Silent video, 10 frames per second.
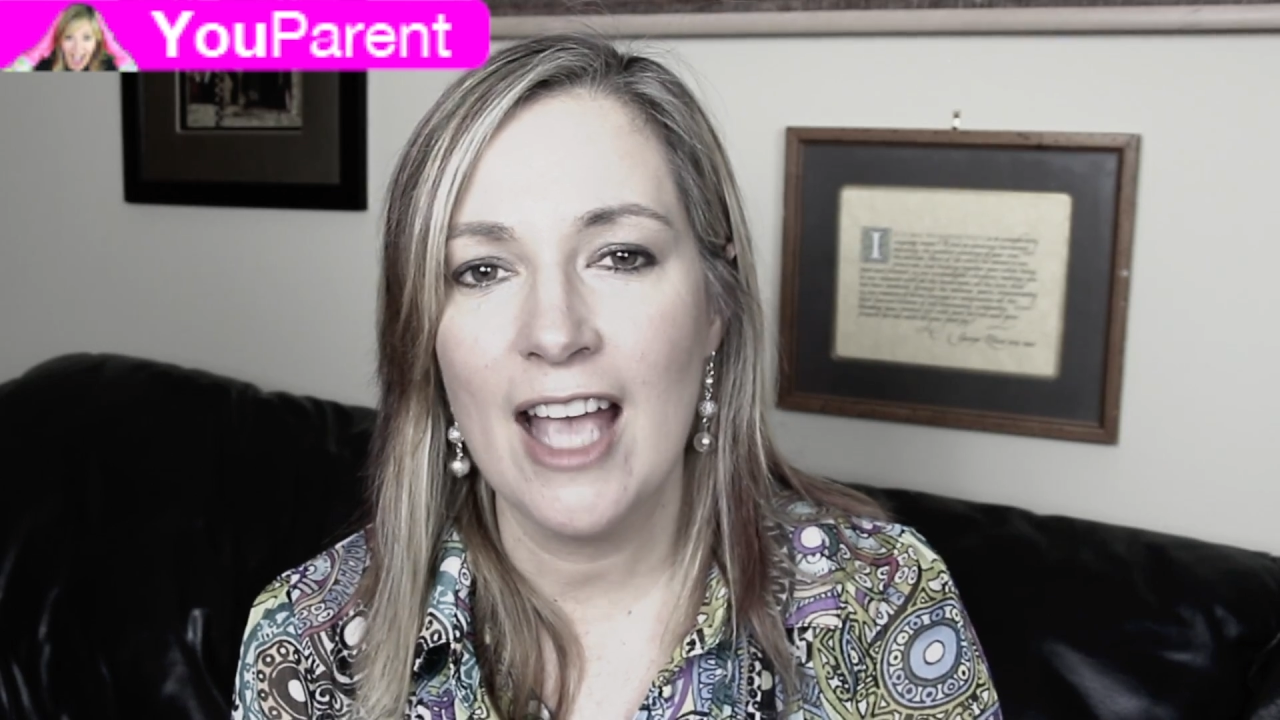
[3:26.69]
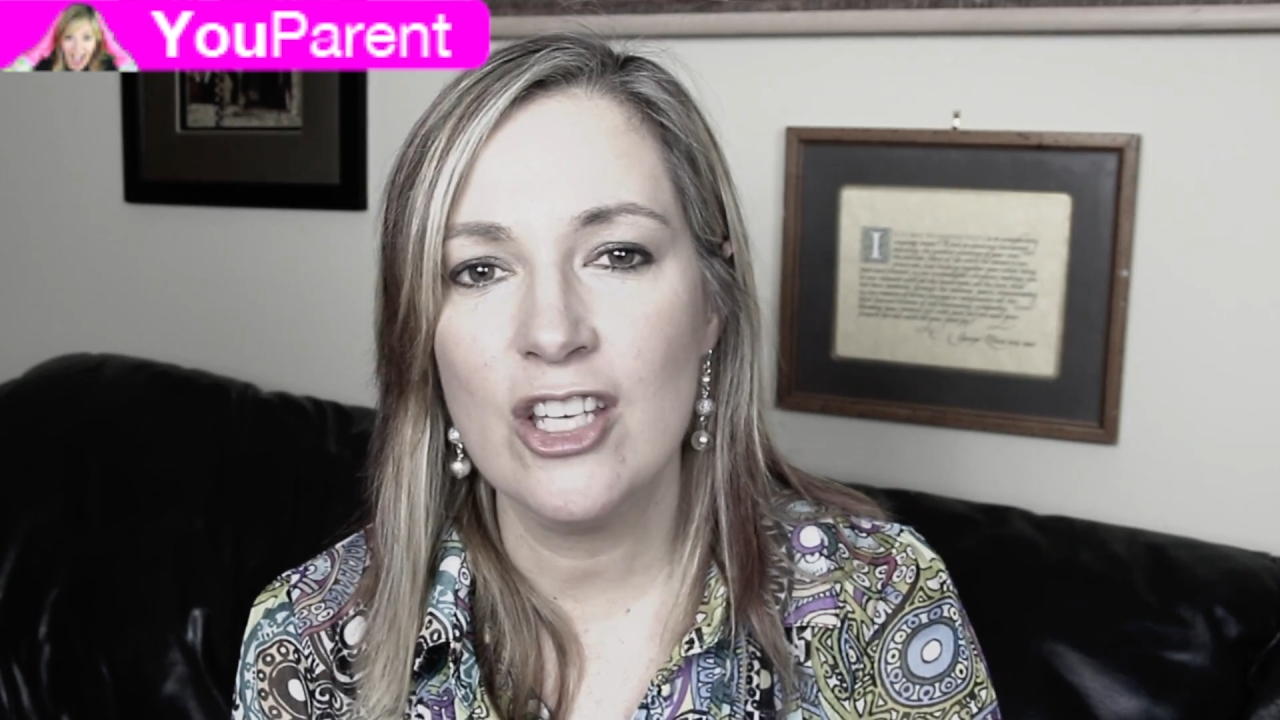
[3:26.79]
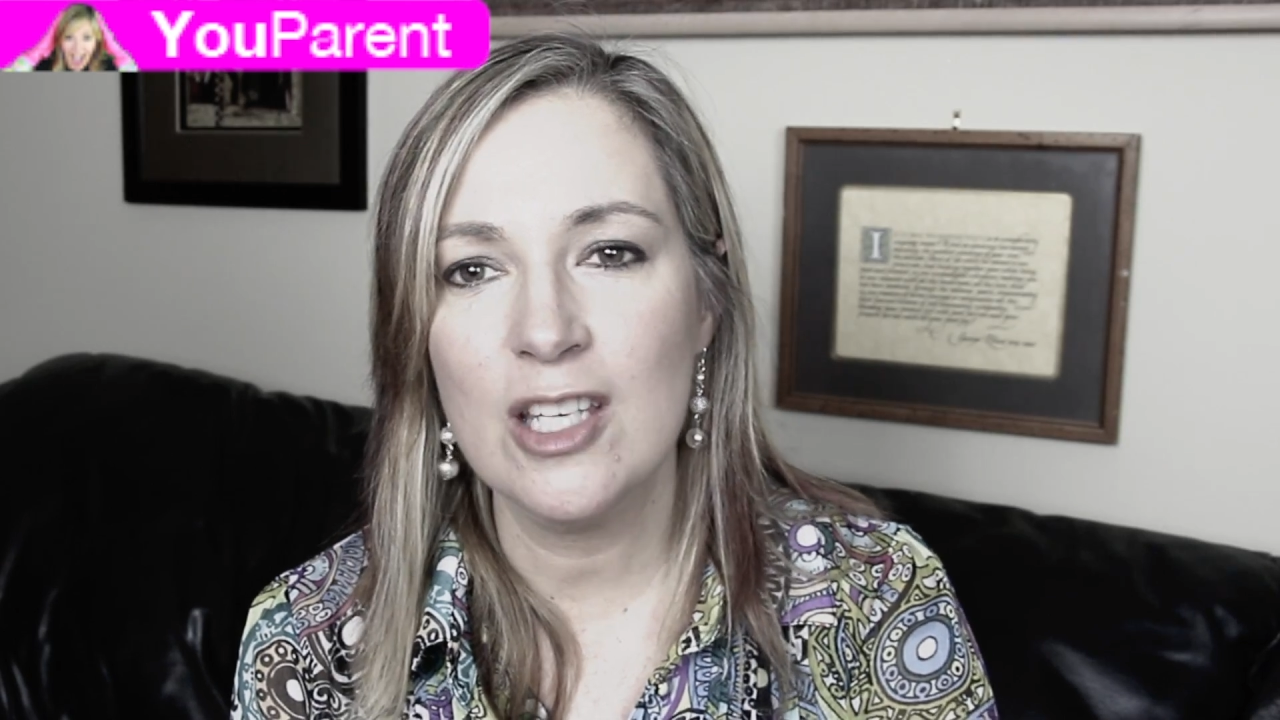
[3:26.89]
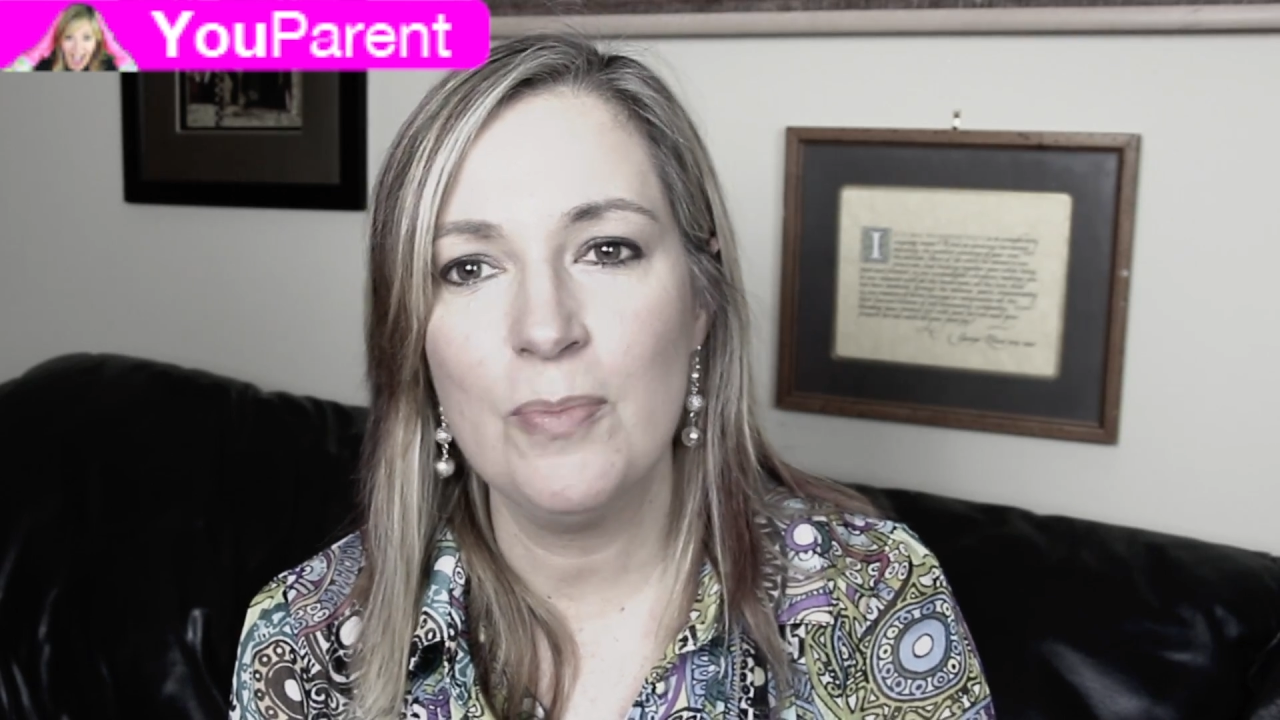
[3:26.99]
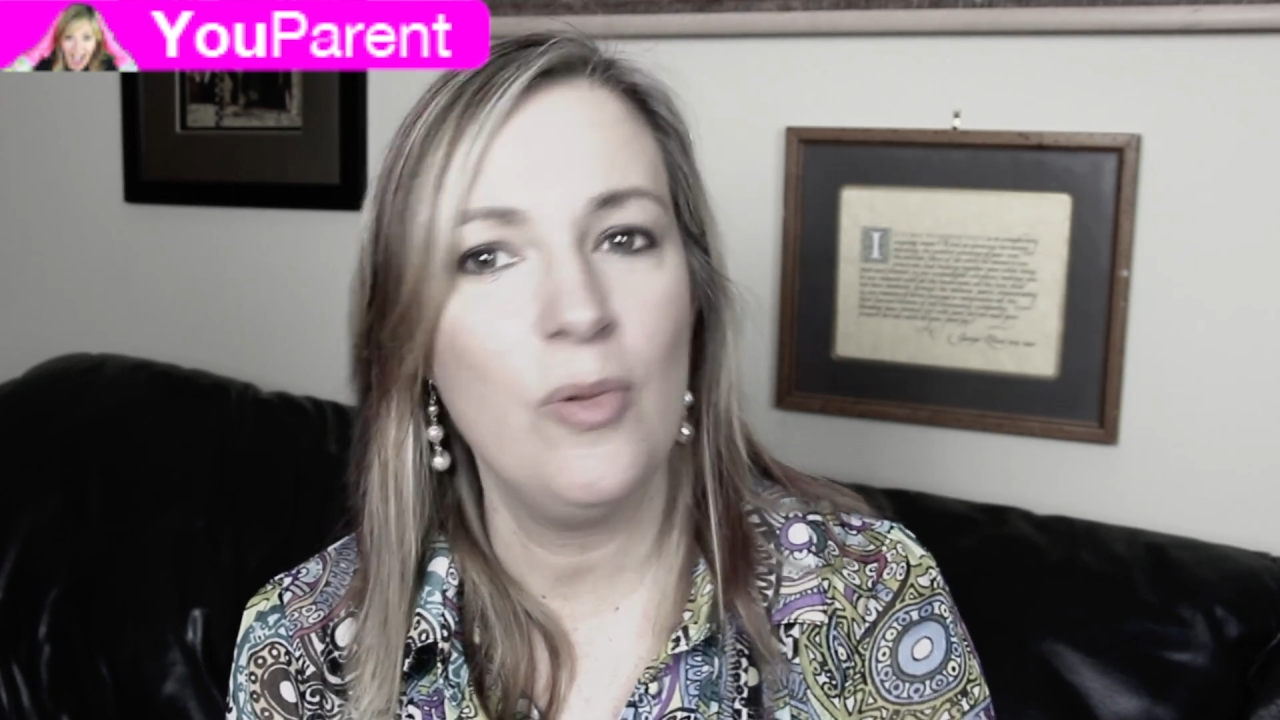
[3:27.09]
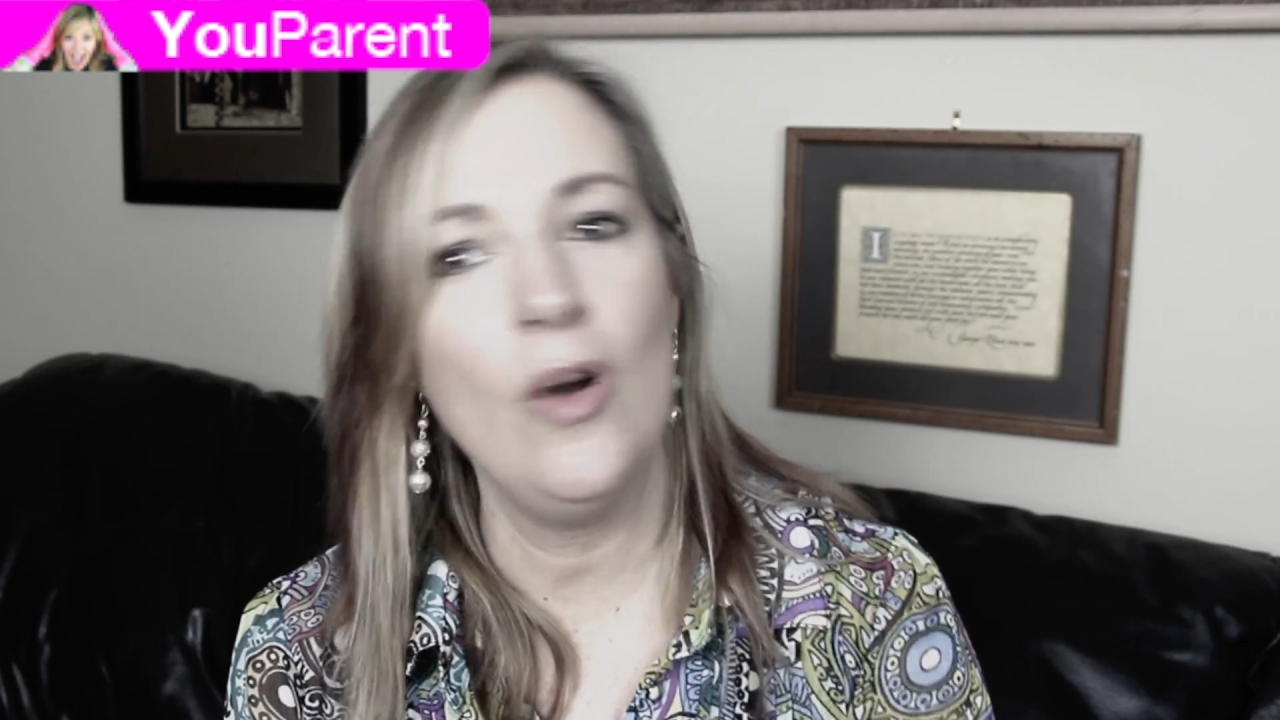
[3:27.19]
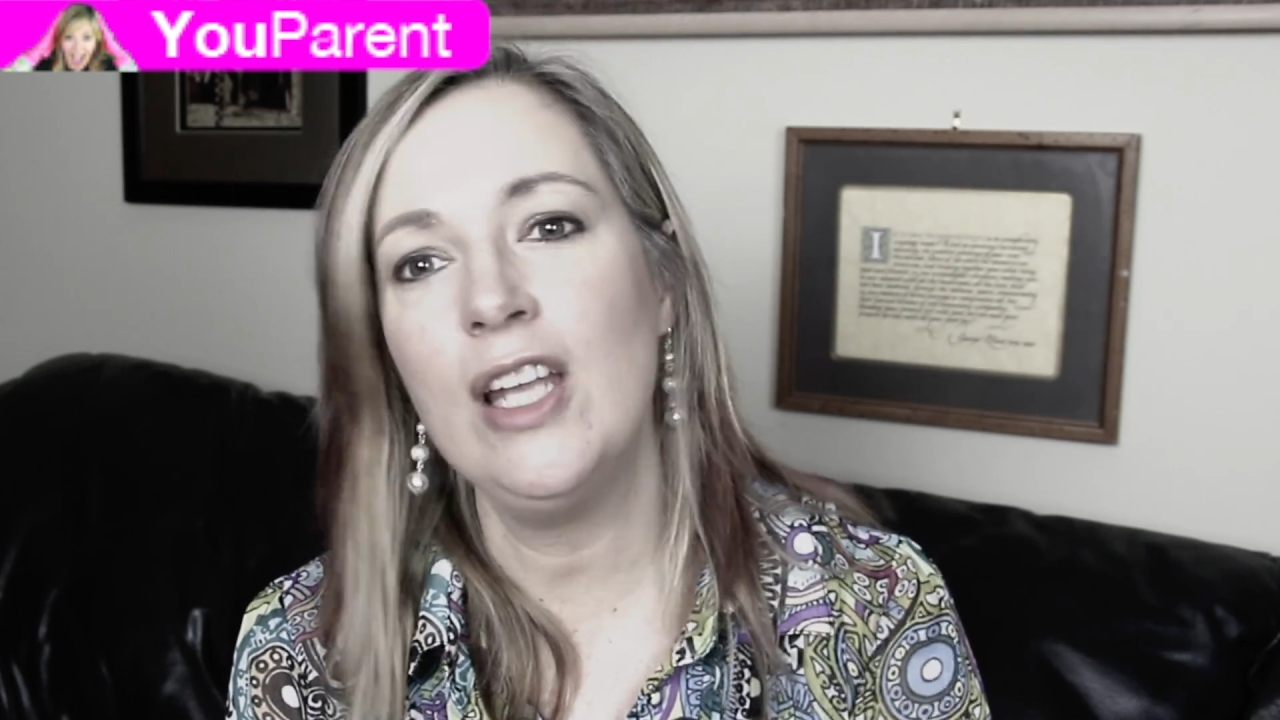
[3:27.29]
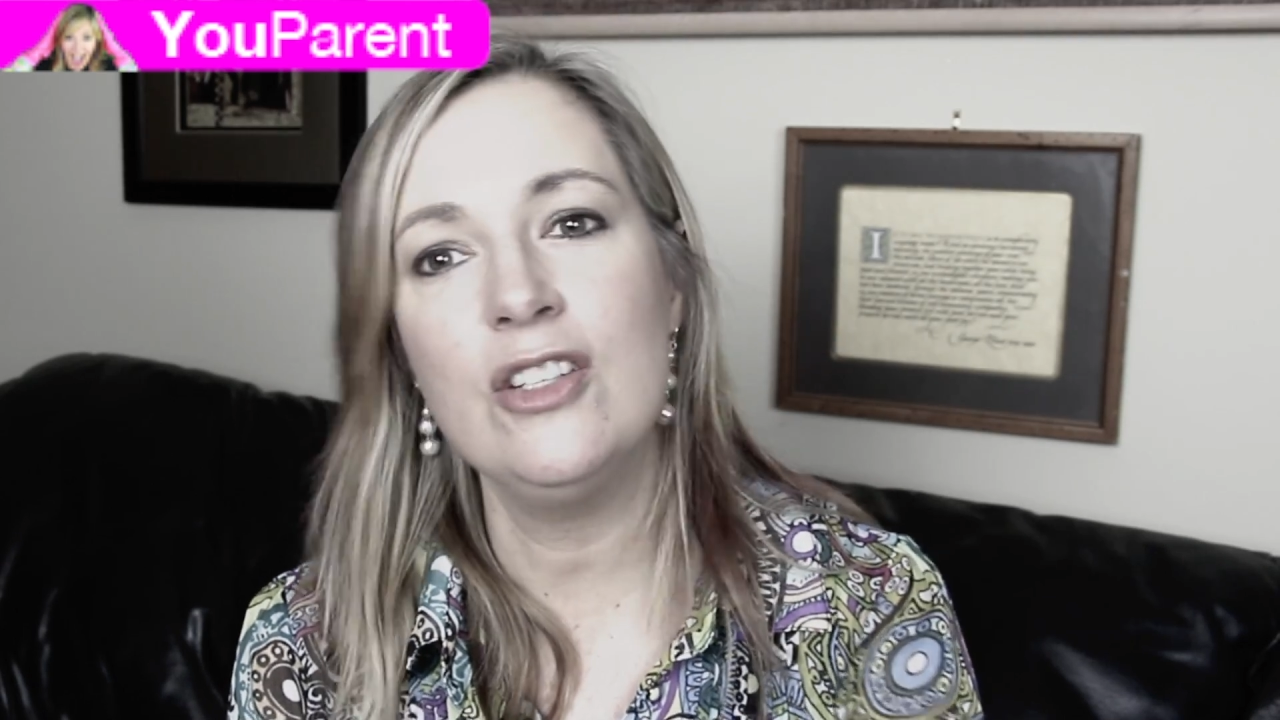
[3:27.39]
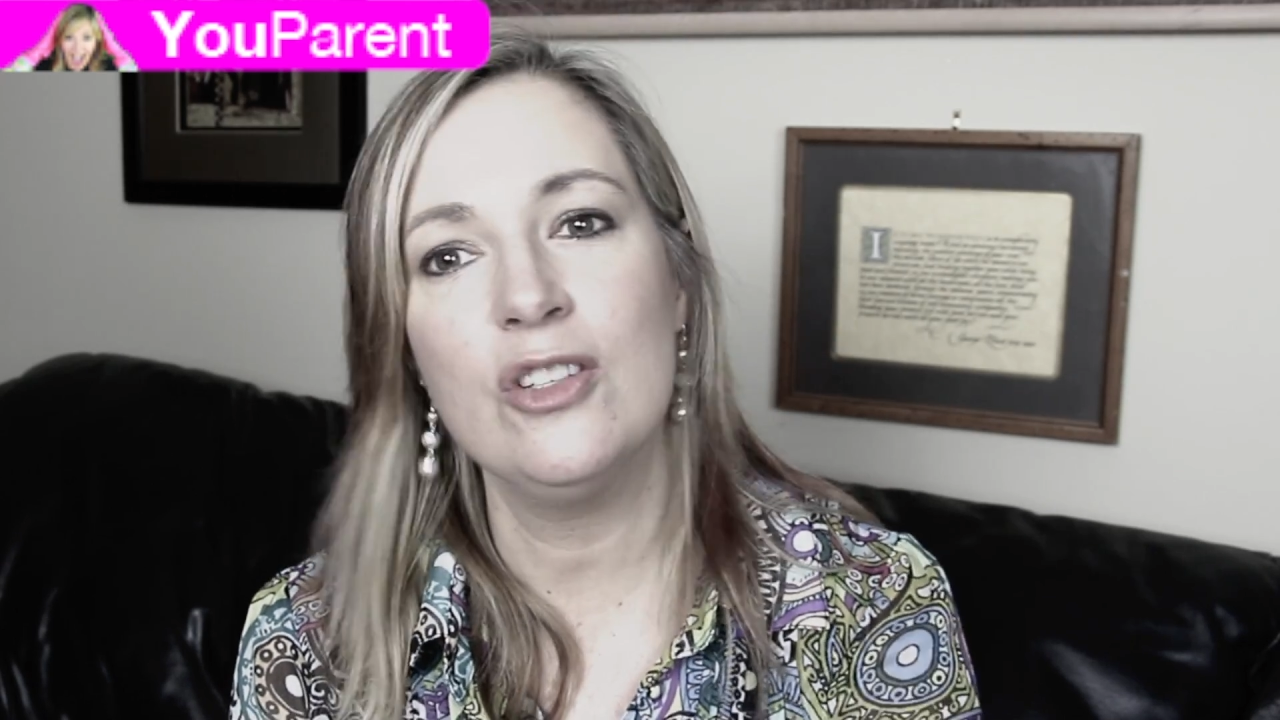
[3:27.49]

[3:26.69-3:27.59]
and she pointed